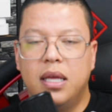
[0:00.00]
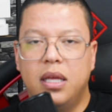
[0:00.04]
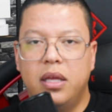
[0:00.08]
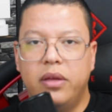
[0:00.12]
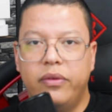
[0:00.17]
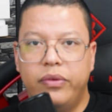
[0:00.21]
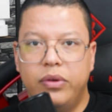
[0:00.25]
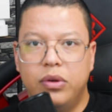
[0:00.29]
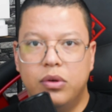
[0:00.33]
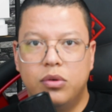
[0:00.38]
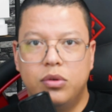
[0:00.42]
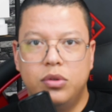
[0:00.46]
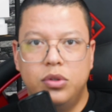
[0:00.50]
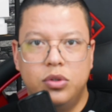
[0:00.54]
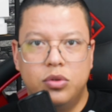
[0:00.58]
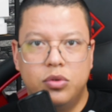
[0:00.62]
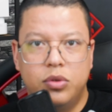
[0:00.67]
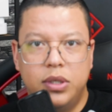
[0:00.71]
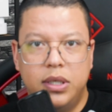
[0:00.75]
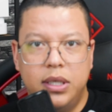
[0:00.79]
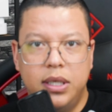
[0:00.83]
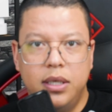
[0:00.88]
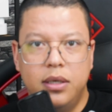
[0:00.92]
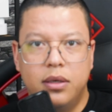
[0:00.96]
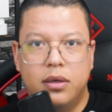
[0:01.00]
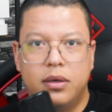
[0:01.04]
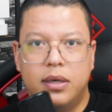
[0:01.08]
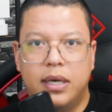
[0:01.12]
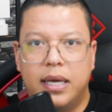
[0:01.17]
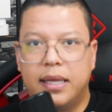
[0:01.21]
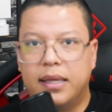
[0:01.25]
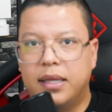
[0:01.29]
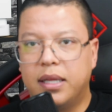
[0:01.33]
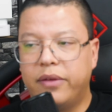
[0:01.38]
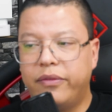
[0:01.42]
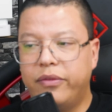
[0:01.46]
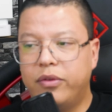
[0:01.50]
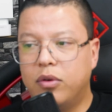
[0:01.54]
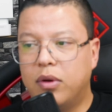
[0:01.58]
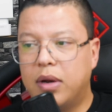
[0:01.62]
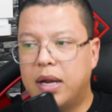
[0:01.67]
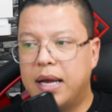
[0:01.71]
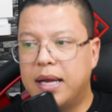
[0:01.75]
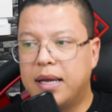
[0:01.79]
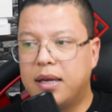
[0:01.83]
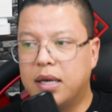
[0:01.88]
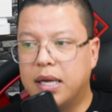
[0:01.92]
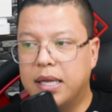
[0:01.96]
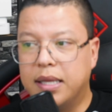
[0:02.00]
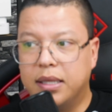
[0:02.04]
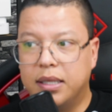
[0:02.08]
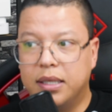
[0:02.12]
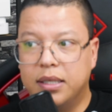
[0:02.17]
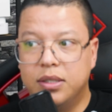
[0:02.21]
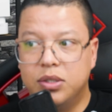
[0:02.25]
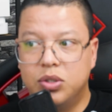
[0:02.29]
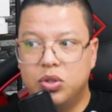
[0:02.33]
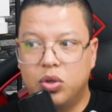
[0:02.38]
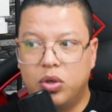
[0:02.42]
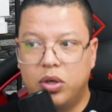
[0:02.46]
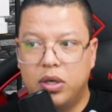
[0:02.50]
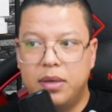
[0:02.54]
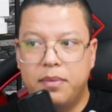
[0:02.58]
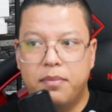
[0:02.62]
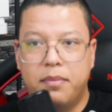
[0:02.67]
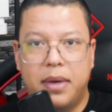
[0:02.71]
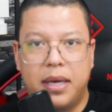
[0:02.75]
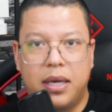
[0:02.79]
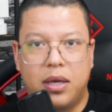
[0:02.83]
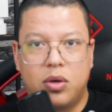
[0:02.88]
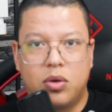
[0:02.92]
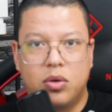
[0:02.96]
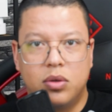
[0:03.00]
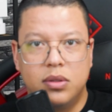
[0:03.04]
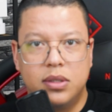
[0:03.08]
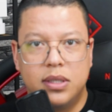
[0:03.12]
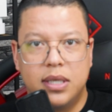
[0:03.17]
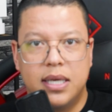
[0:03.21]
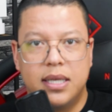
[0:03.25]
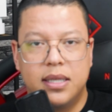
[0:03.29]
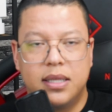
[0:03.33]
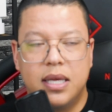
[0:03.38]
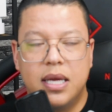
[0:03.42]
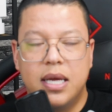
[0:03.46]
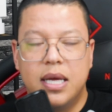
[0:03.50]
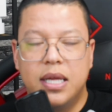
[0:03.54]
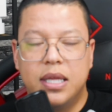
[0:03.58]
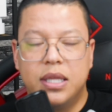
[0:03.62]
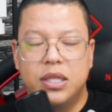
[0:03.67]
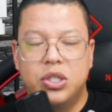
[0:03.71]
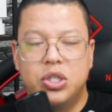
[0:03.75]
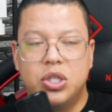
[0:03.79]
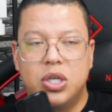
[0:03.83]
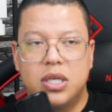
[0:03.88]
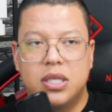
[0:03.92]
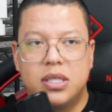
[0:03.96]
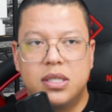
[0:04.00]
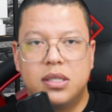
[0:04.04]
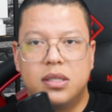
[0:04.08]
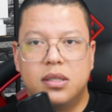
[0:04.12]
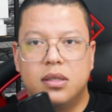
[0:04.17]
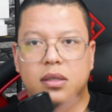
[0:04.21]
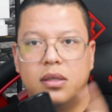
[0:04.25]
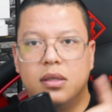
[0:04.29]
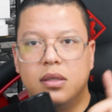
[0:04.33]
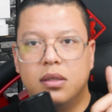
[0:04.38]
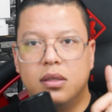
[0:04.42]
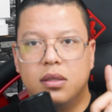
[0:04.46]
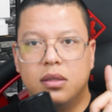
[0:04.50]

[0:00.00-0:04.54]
if you're new here and if you like and enjoy my content, just